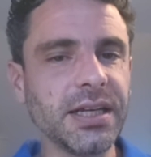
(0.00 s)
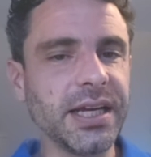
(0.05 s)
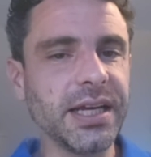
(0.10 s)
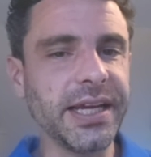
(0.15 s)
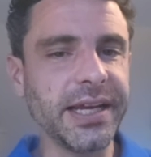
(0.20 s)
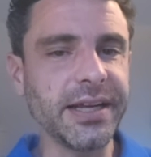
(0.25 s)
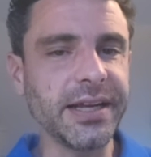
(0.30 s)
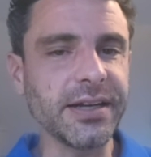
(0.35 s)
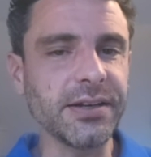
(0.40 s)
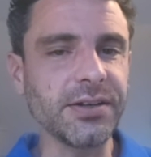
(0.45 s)

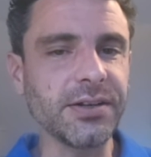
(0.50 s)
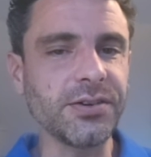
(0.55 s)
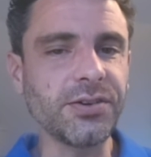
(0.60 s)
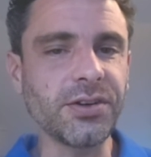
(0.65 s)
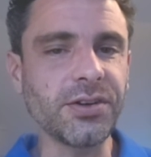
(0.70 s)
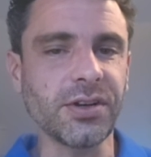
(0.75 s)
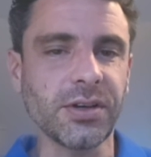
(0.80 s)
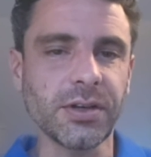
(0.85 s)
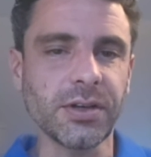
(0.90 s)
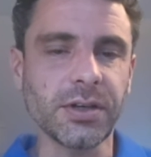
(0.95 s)
And
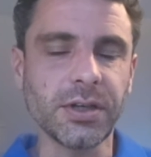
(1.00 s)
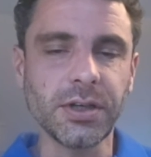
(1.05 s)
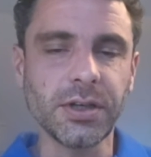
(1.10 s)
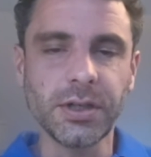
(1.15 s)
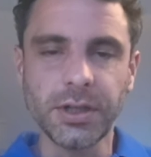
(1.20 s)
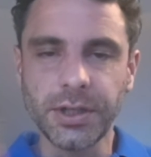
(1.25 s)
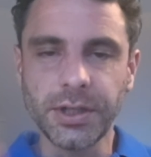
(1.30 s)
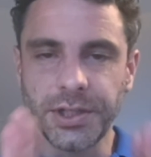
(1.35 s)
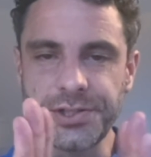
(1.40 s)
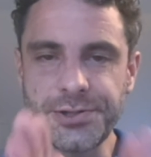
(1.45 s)

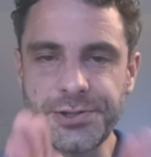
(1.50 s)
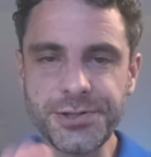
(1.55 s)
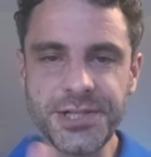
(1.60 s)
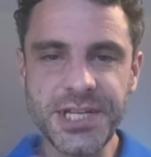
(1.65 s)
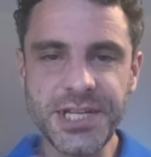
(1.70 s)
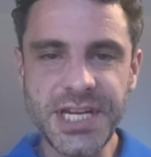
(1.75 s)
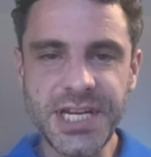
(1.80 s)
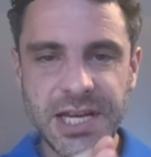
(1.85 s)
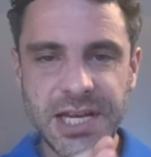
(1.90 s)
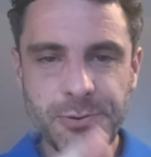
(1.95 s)
you'll
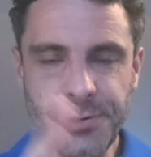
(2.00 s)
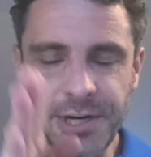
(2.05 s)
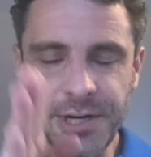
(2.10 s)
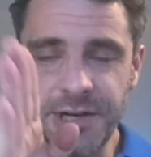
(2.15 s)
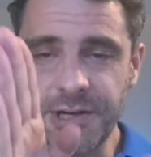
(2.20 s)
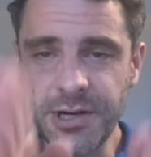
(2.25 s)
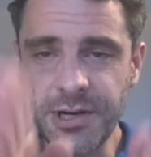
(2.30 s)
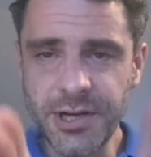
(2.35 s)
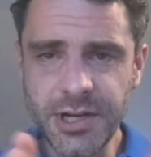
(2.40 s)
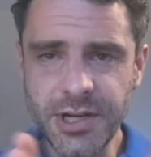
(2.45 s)
see when a
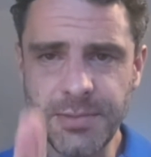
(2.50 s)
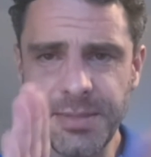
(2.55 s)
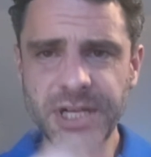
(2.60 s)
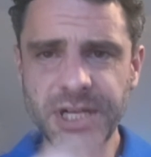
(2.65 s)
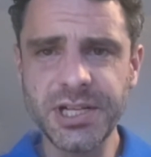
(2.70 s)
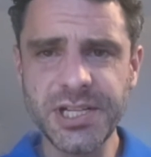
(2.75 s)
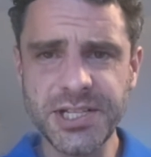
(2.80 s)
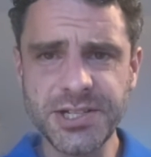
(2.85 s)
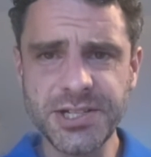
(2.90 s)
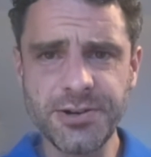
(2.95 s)
document
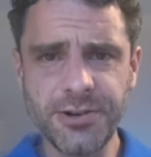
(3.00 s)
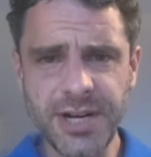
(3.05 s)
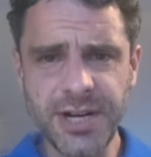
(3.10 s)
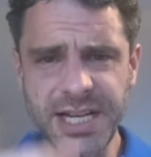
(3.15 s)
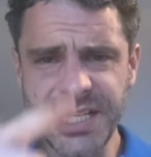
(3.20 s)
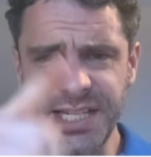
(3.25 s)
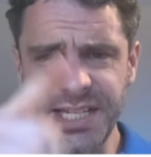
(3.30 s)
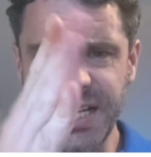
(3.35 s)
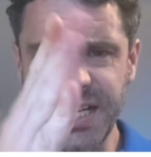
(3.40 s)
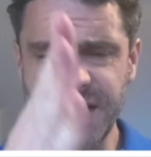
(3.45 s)
gets
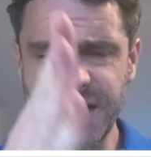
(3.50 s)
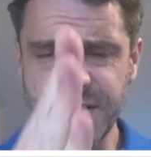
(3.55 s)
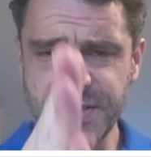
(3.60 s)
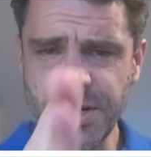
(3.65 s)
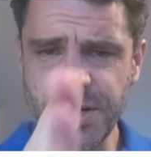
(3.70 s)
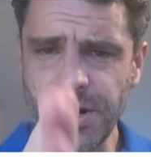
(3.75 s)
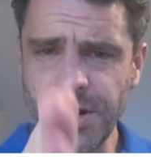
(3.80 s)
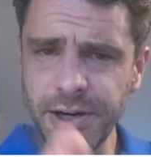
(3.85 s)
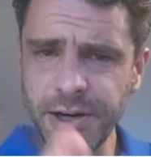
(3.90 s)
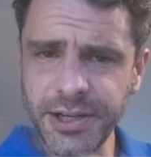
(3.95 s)
crazy and it's
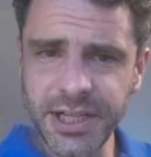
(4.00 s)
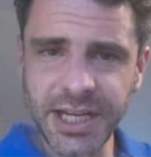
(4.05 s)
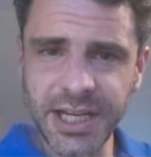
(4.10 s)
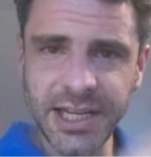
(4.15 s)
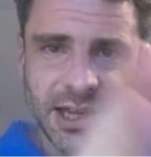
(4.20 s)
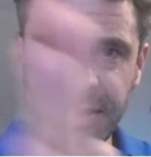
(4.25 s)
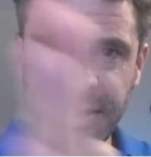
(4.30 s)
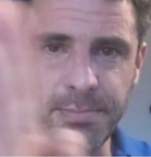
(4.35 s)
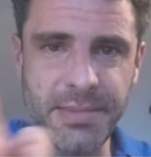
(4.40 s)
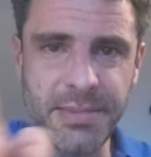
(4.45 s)
hard to
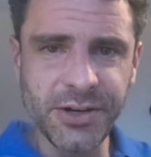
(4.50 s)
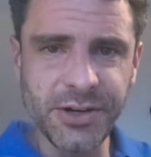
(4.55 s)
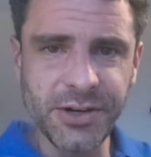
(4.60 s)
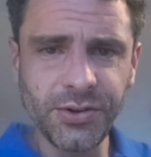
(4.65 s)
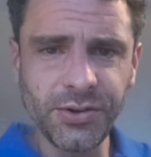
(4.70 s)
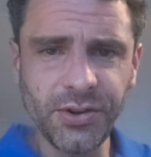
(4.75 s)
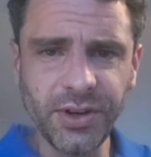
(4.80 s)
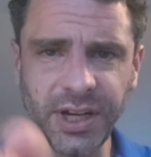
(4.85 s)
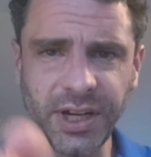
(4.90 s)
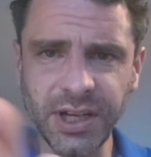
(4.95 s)
get the
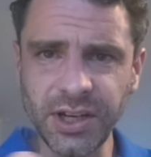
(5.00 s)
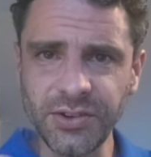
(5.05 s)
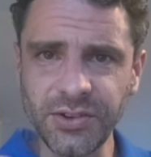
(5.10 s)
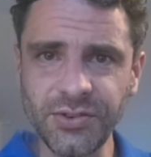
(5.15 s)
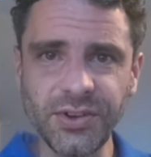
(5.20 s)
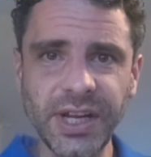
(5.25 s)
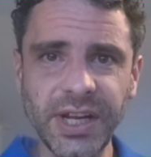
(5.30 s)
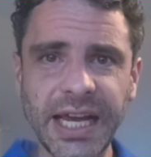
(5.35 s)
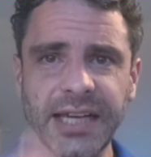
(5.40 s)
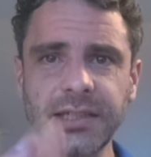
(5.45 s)
mouse like
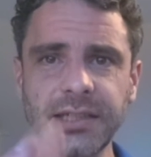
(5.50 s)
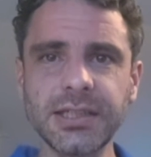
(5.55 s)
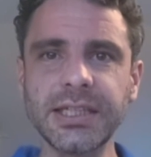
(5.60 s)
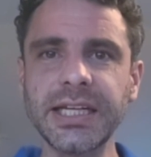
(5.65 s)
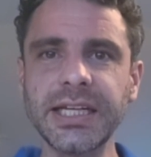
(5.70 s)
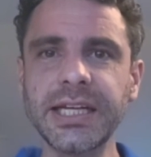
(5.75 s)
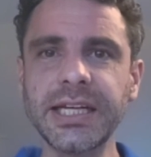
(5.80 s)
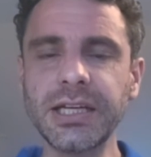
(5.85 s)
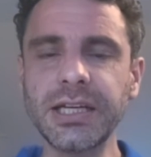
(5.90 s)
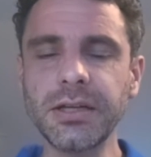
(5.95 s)

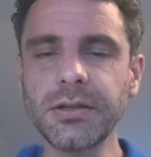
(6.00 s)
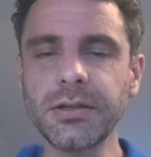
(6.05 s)
exactly